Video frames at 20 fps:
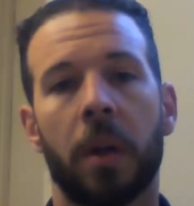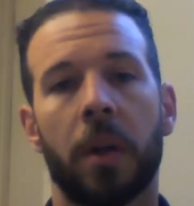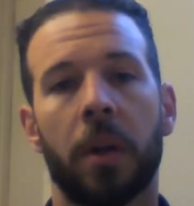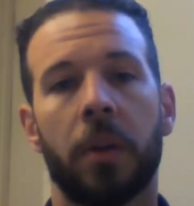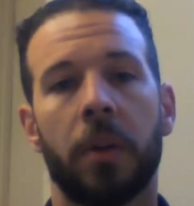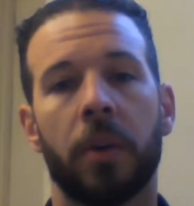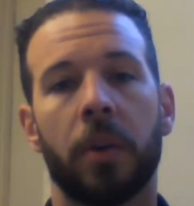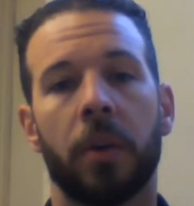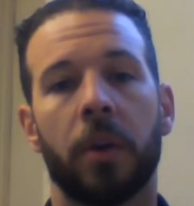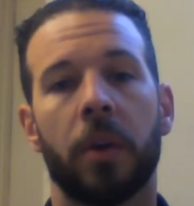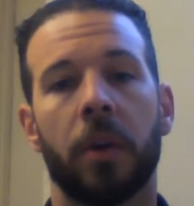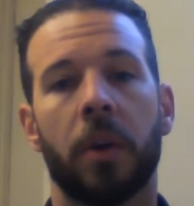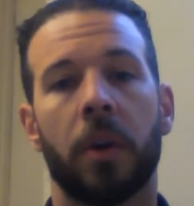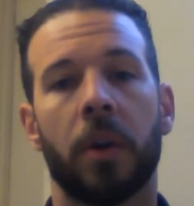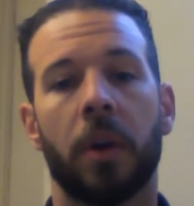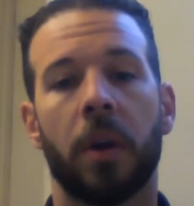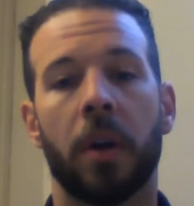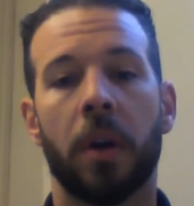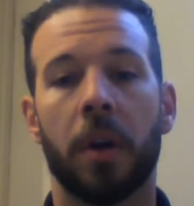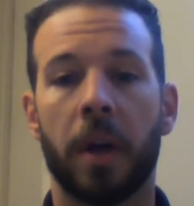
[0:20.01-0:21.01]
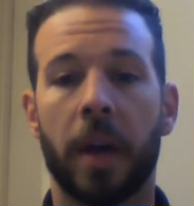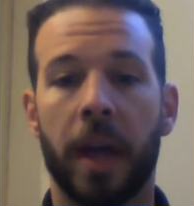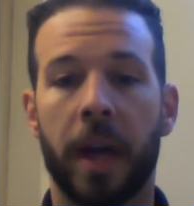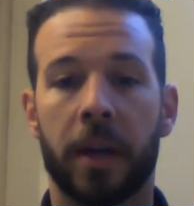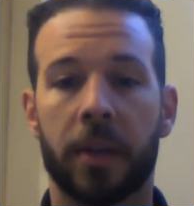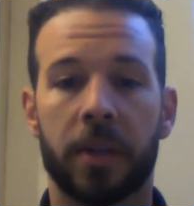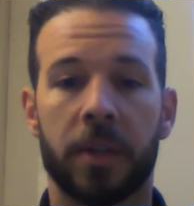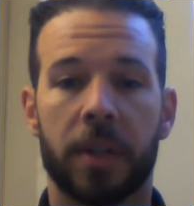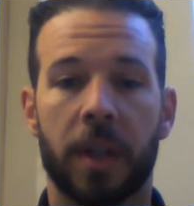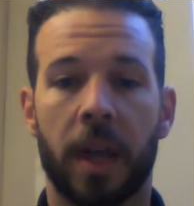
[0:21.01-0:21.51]
your
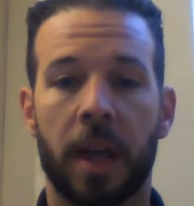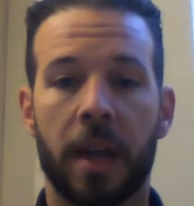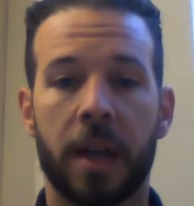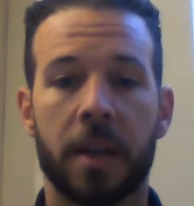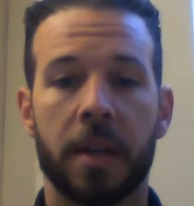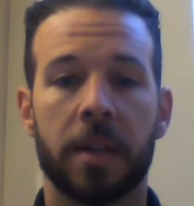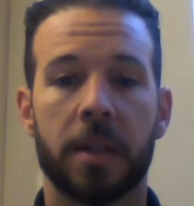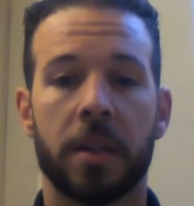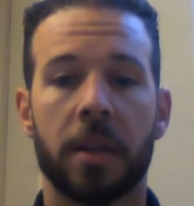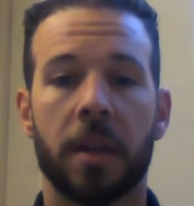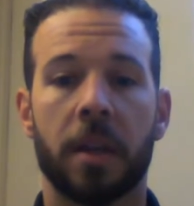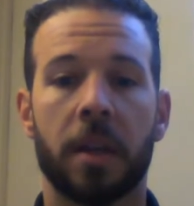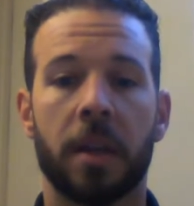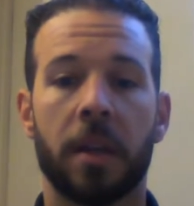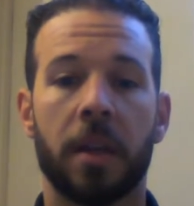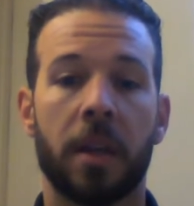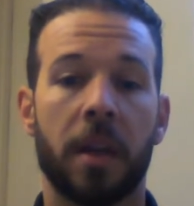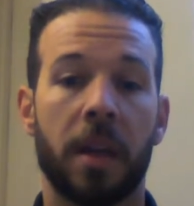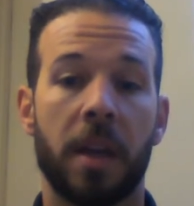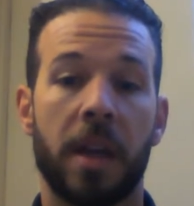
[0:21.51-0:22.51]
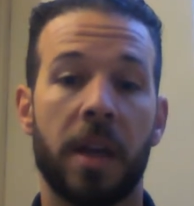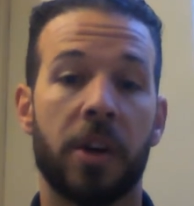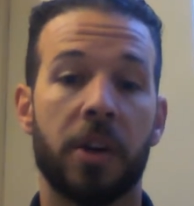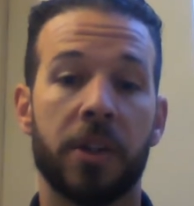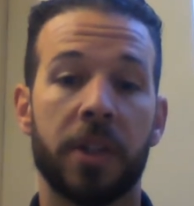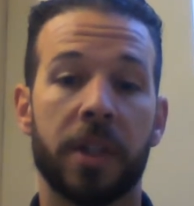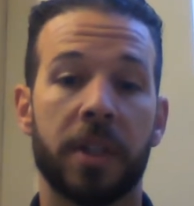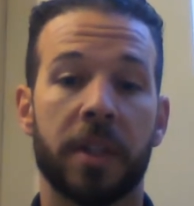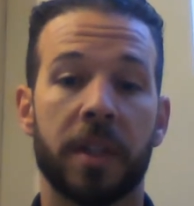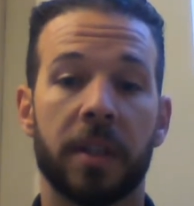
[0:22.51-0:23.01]
exercise,
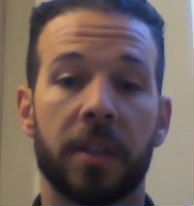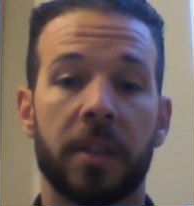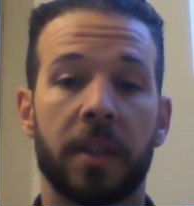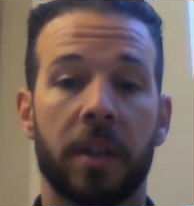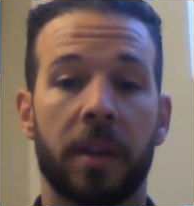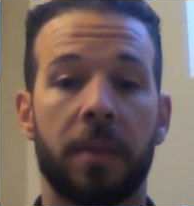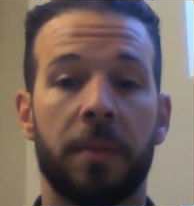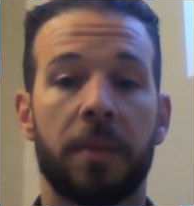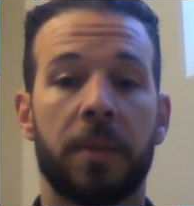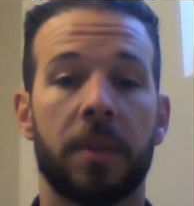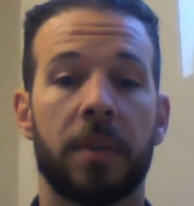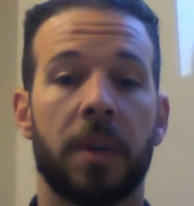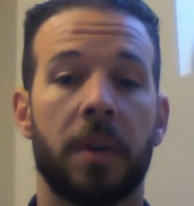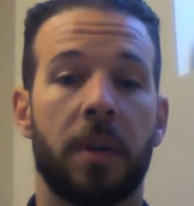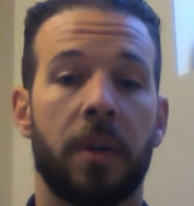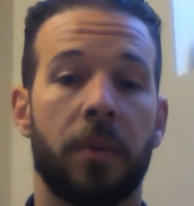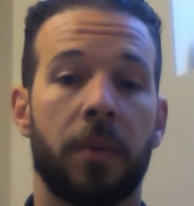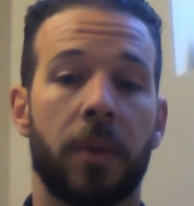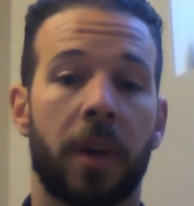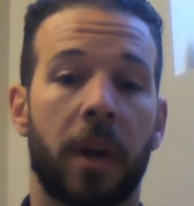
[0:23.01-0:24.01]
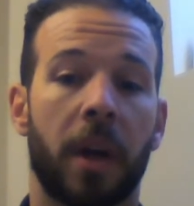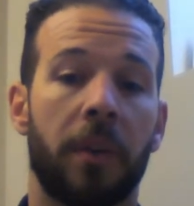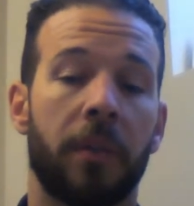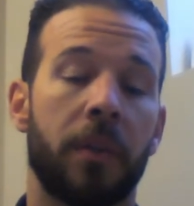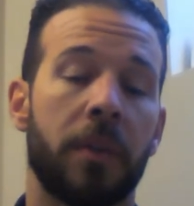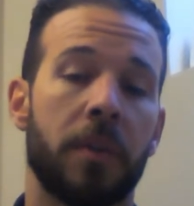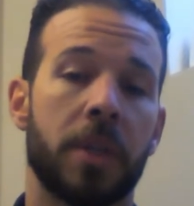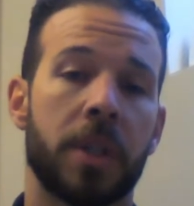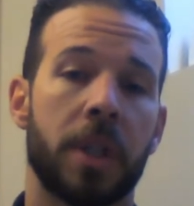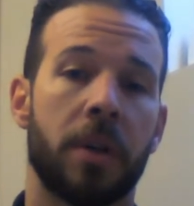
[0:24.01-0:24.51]
energy systems, recovery,
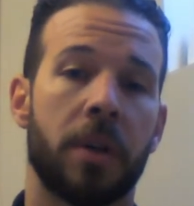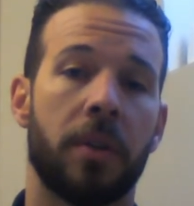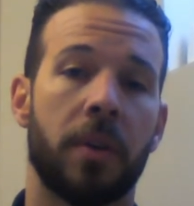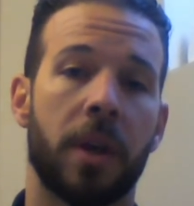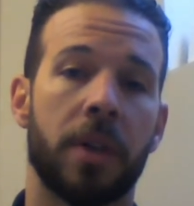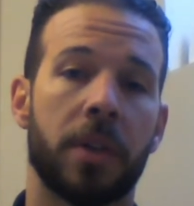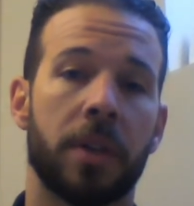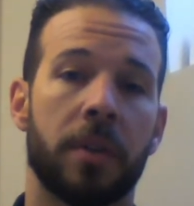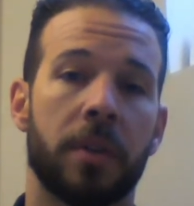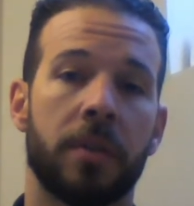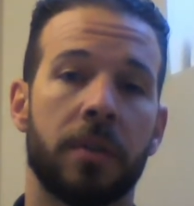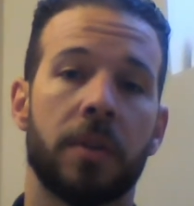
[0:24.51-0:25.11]
regeneration.